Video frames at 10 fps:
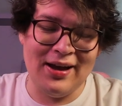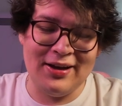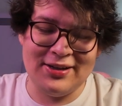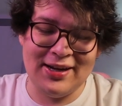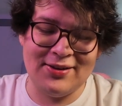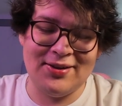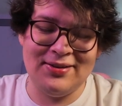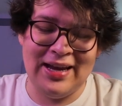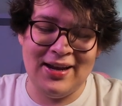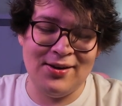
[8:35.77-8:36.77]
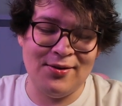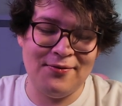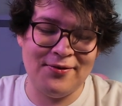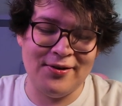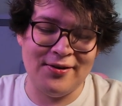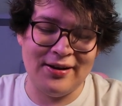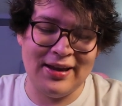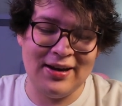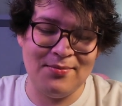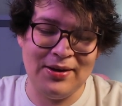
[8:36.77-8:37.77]
Shout out to Daniel for
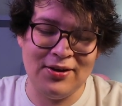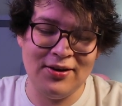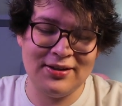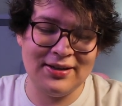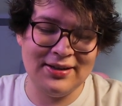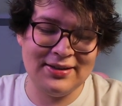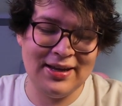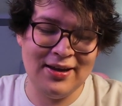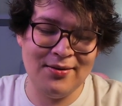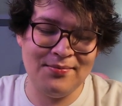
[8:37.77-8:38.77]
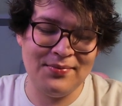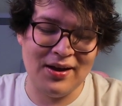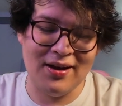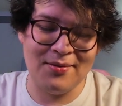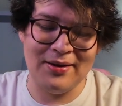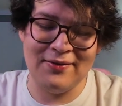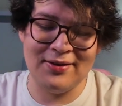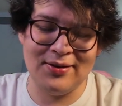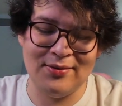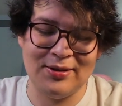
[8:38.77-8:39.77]
getting me hooked on this game, even
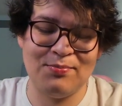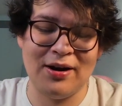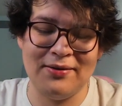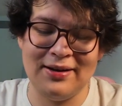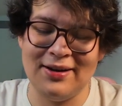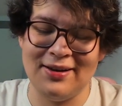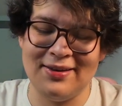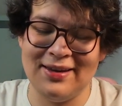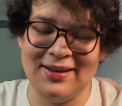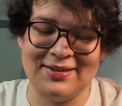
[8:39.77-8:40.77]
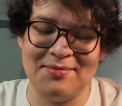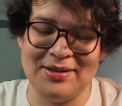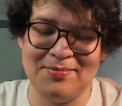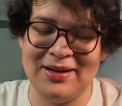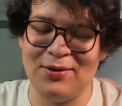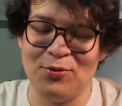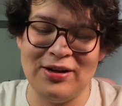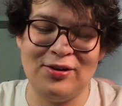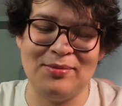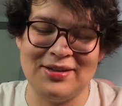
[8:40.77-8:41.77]
though it's probably not a good thing because I've been spending way
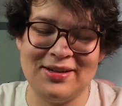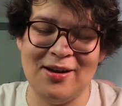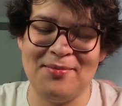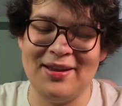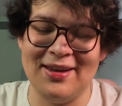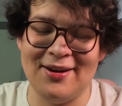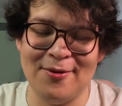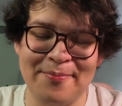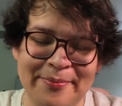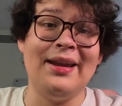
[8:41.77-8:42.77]
too much time on there.